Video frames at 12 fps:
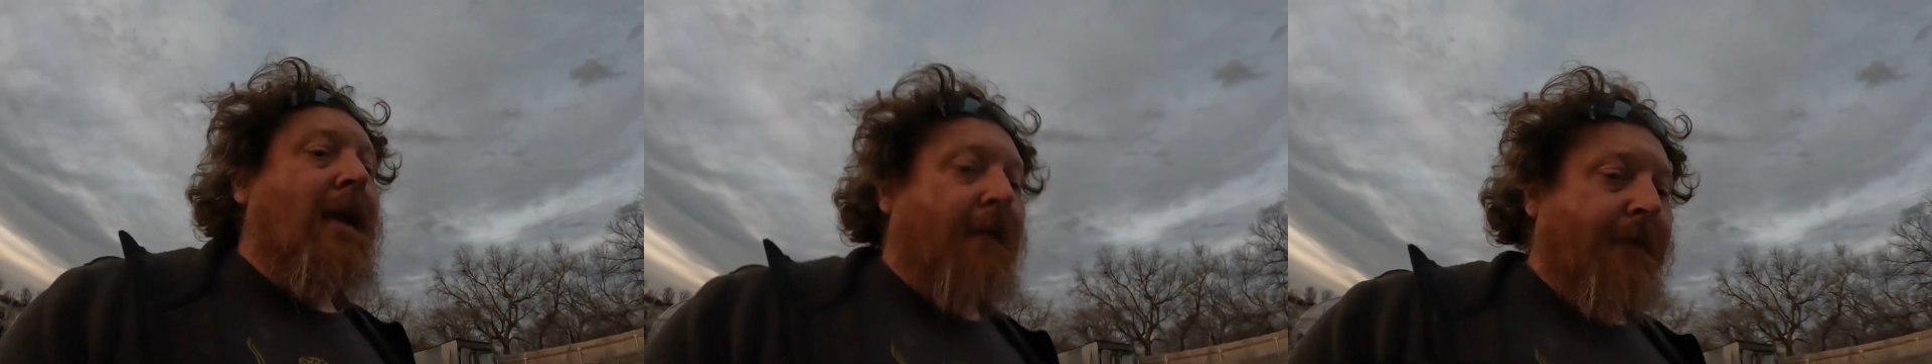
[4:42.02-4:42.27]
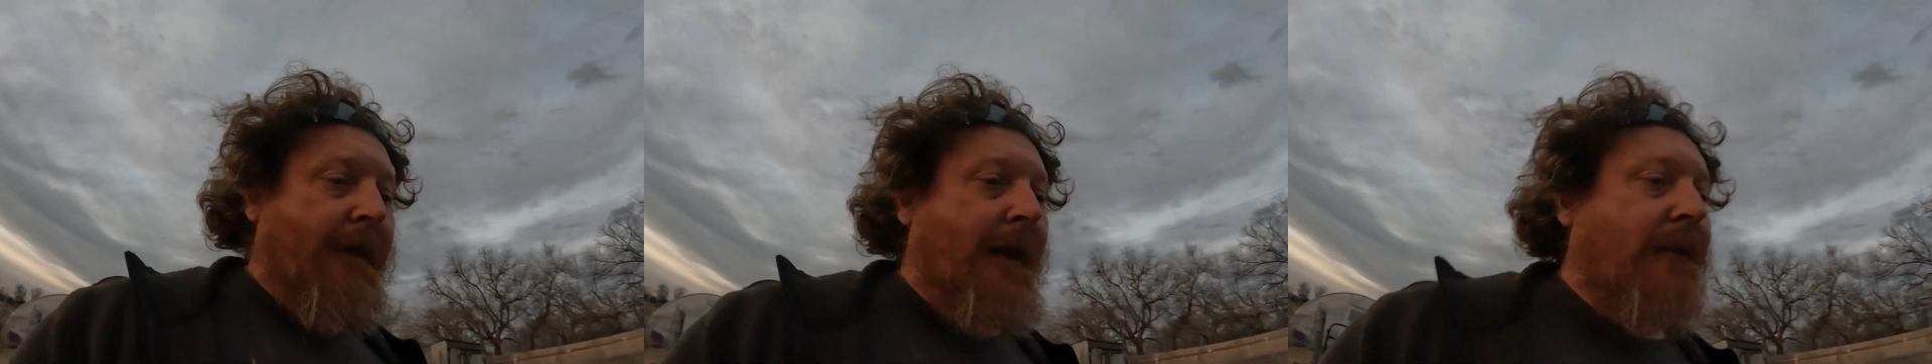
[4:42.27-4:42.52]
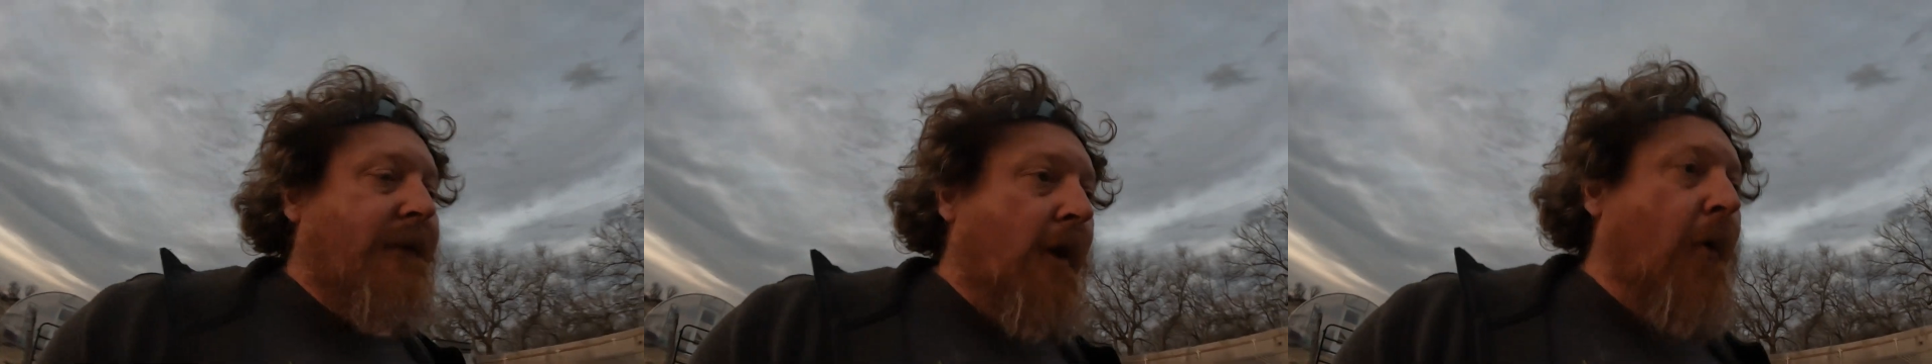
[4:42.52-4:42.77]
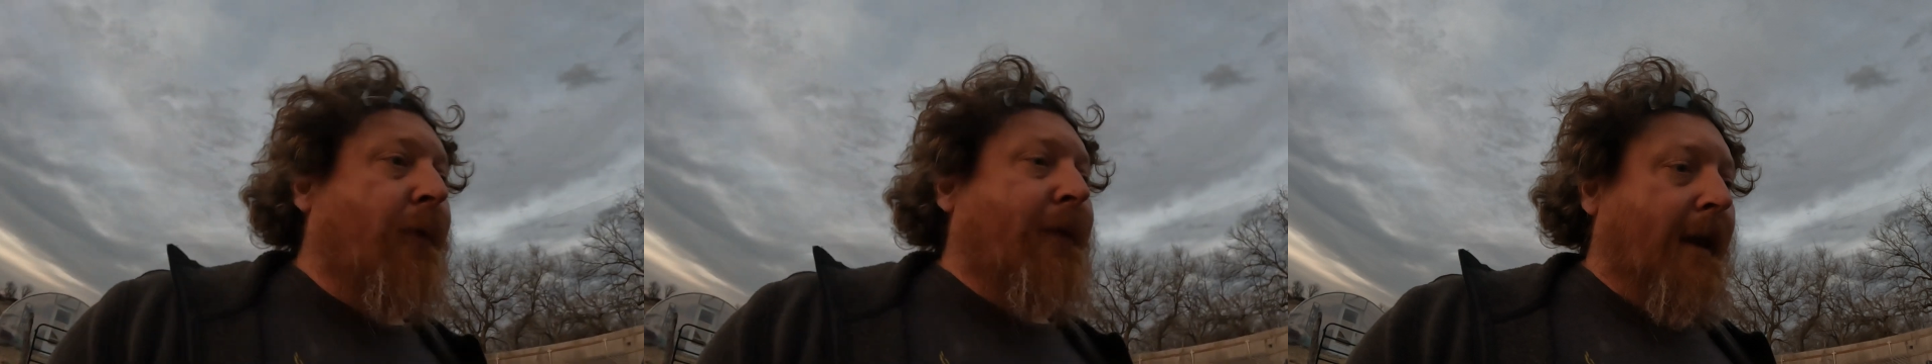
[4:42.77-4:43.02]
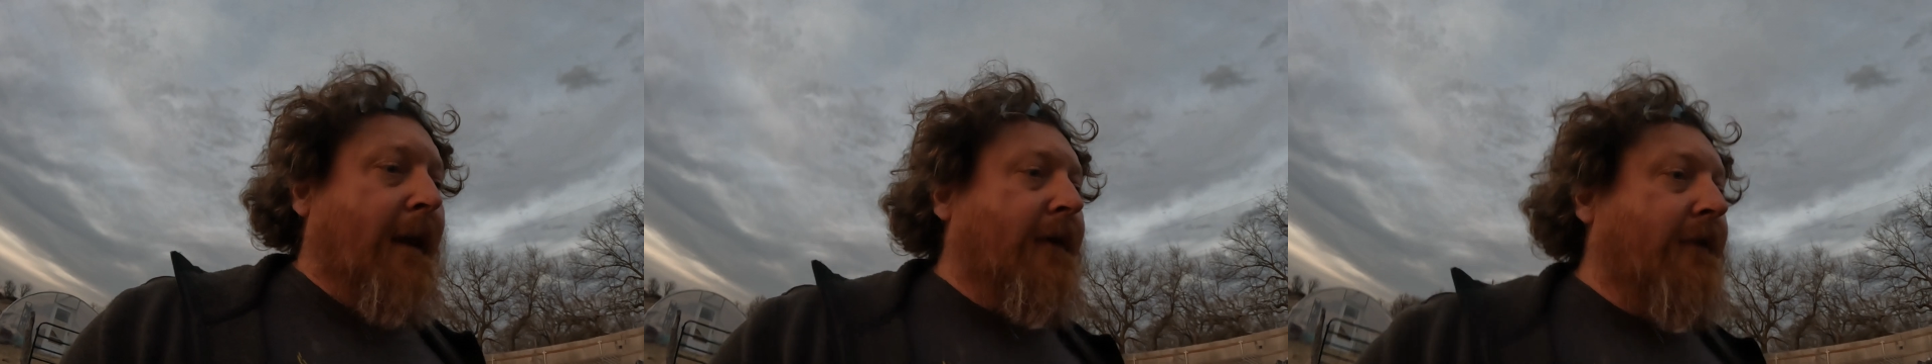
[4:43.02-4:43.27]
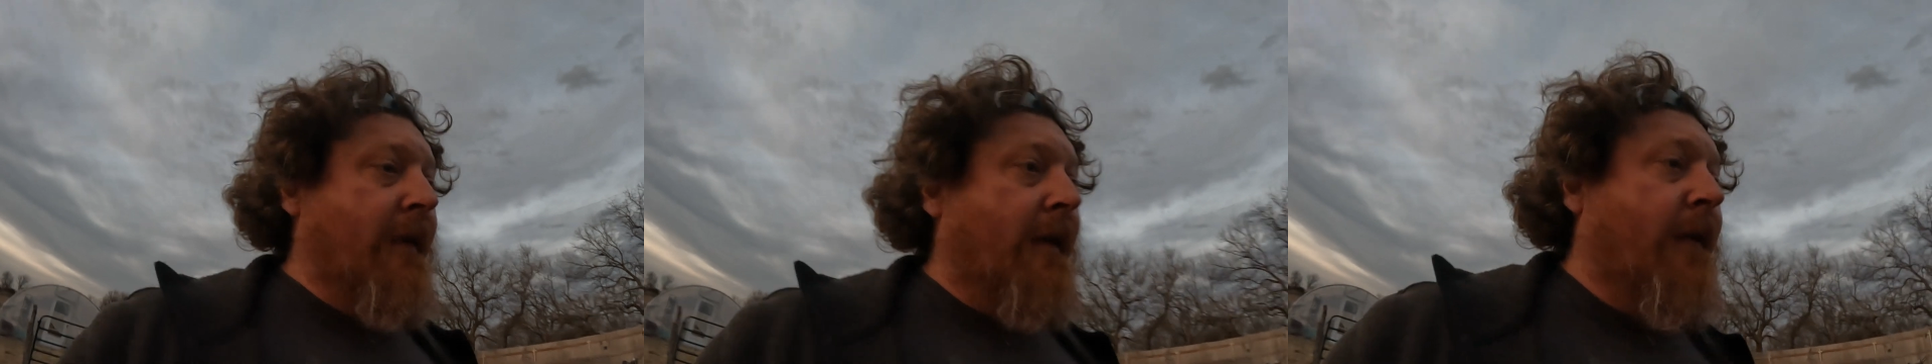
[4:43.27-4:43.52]
they don't
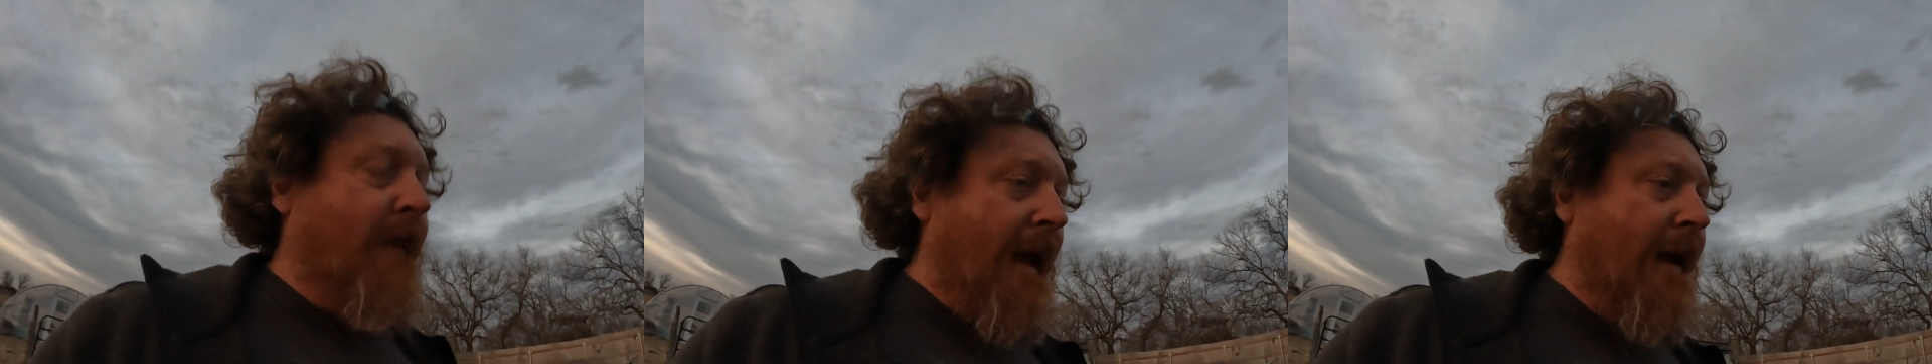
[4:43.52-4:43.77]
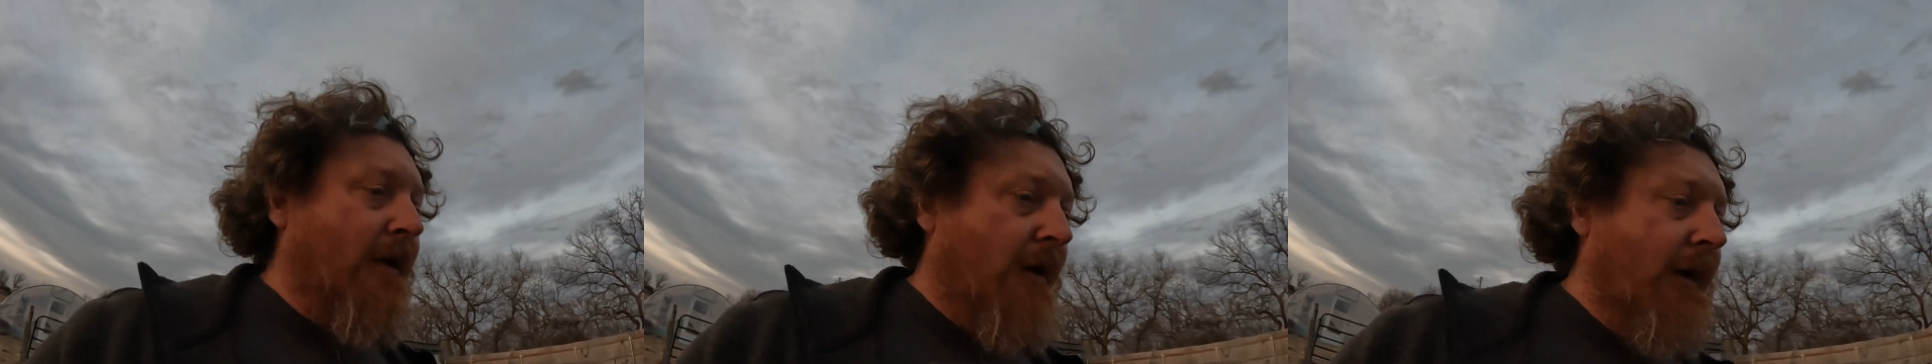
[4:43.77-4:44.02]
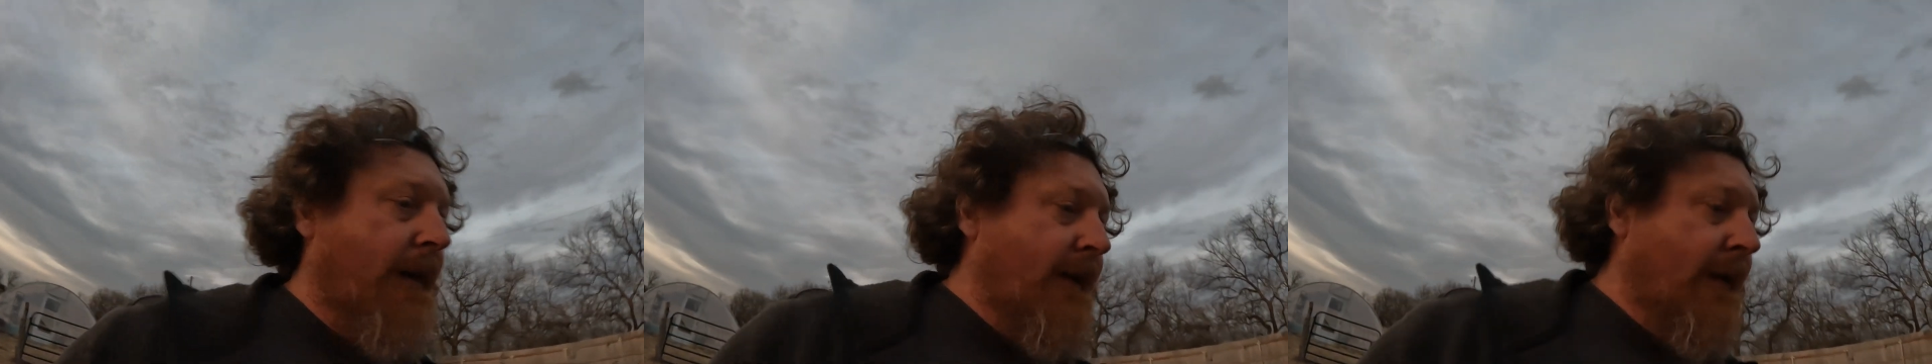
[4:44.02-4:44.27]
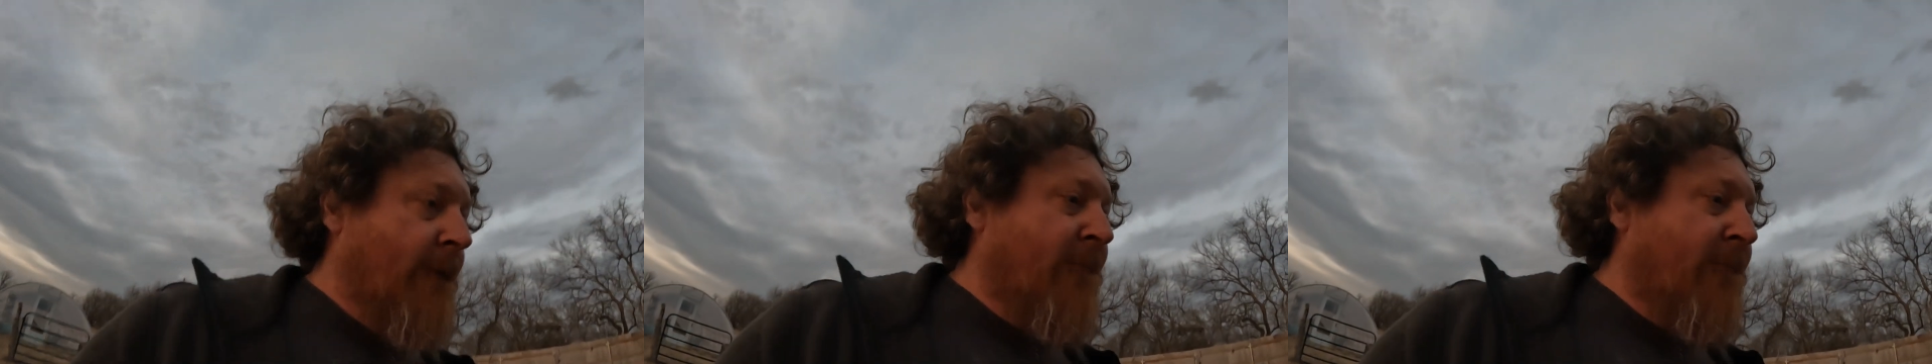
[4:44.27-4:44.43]
taste that good.